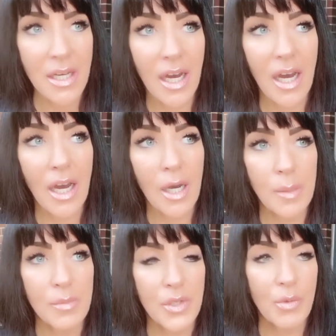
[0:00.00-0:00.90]

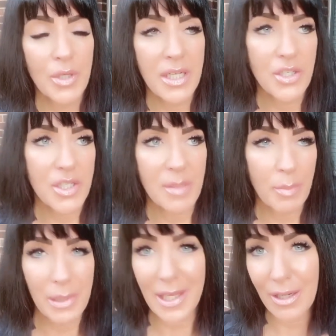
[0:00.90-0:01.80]
Um, you wouldn't eat just a
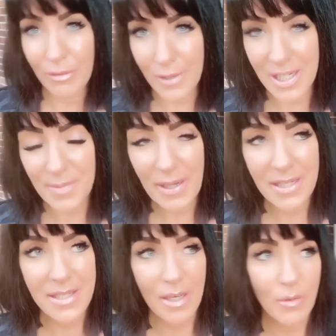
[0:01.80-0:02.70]
plate of rice by
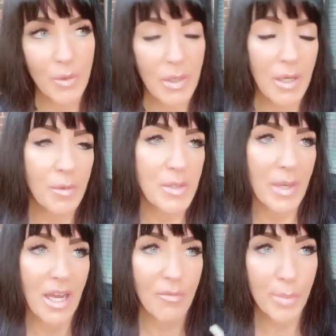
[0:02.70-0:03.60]
itself. You want to always
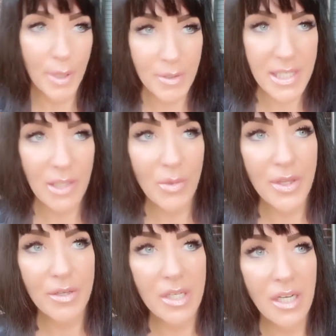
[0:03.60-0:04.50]
want to have protein
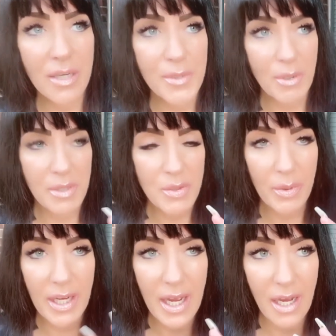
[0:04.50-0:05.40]
with your carbs. You always
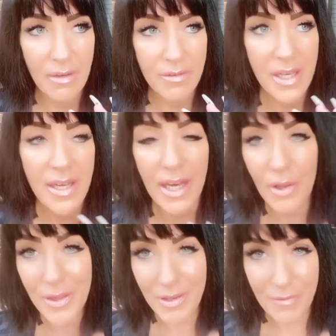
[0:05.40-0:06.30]
want to have
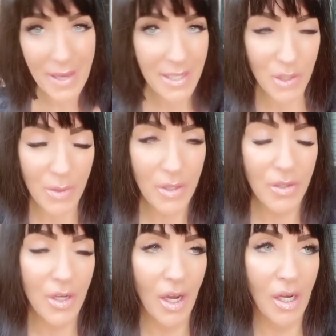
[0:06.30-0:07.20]
healthy fats with
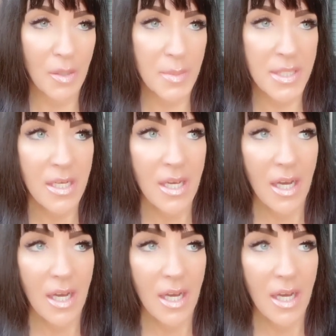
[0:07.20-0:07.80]
your carbs.